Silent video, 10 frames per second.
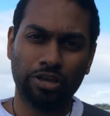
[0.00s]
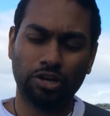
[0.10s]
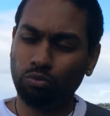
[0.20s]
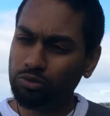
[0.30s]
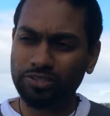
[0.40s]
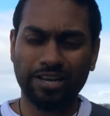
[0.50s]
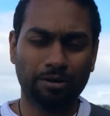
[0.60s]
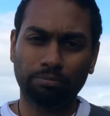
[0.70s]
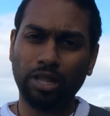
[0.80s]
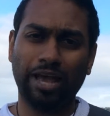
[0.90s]
We'll set
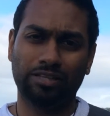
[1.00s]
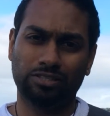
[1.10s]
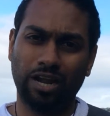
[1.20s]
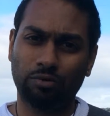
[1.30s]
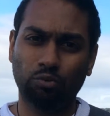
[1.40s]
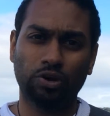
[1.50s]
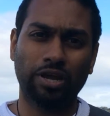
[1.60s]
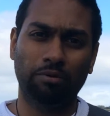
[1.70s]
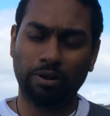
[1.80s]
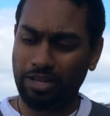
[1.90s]
up plans like
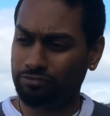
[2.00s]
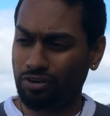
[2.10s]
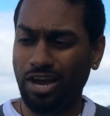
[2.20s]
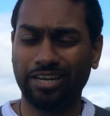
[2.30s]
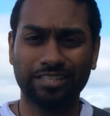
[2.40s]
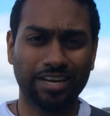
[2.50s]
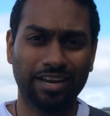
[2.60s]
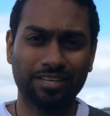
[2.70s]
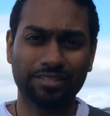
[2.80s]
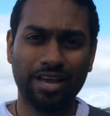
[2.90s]
workout plans for 90
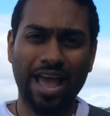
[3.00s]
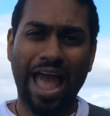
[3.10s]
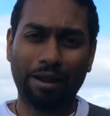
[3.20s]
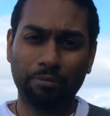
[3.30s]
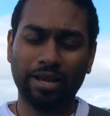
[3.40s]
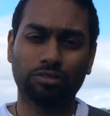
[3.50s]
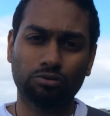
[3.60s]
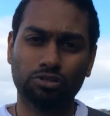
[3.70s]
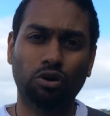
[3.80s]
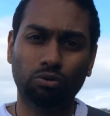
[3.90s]
days and make
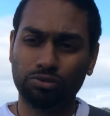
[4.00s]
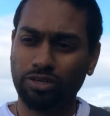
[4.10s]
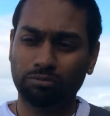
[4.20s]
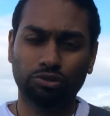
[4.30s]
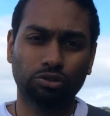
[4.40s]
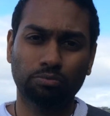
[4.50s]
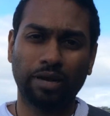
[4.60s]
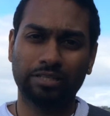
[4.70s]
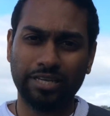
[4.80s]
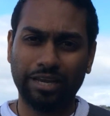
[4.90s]
those goals come true
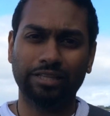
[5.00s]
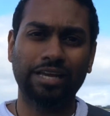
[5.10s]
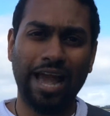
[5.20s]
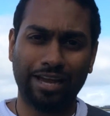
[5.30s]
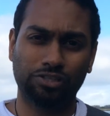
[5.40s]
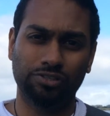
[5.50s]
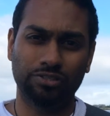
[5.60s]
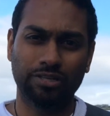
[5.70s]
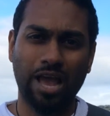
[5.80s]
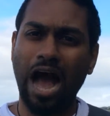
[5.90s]
by daily
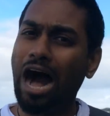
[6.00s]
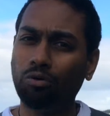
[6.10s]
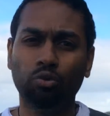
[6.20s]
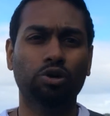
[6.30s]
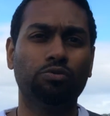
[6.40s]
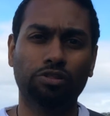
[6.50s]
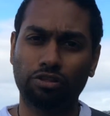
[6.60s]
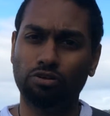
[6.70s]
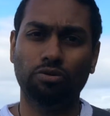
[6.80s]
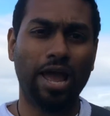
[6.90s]
actions. I'll work with
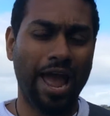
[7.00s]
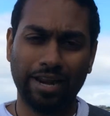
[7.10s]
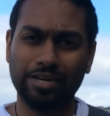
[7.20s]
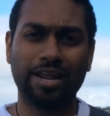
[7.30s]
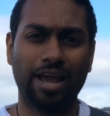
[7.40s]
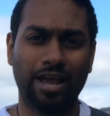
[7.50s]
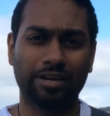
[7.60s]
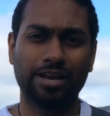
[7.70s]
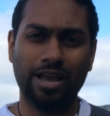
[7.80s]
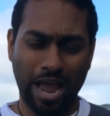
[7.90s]
you hand in
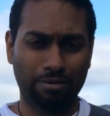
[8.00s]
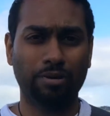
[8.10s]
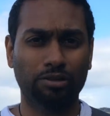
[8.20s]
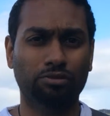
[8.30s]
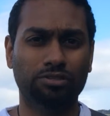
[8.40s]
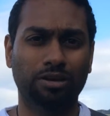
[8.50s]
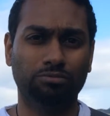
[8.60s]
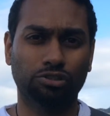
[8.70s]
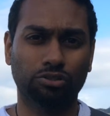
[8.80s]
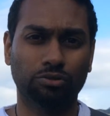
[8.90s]
hand and make those
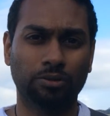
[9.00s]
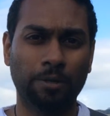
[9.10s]
come true.